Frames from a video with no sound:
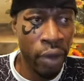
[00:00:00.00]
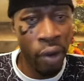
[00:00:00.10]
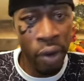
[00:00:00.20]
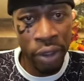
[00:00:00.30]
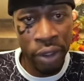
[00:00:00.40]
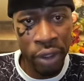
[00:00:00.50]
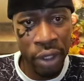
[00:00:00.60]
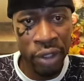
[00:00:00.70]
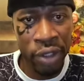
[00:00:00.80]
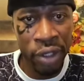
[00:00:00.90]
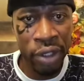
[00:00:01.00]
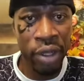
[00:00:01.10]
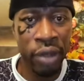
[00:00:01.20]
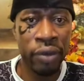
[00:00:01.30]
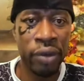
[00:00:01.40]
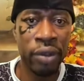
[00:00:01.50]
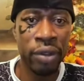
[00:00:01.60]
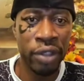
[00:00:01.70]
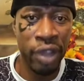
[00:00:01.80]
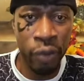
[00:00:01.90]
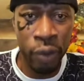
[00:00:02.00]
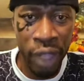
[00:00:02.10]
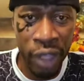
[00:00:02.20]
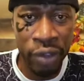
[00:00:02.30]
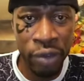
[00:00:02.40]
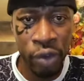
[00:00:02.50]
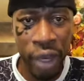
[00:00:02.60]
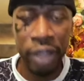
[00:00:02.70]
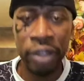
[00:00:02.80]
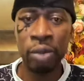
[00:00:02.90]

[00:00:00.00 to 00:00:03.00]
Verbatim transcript: The course consists of several days of training.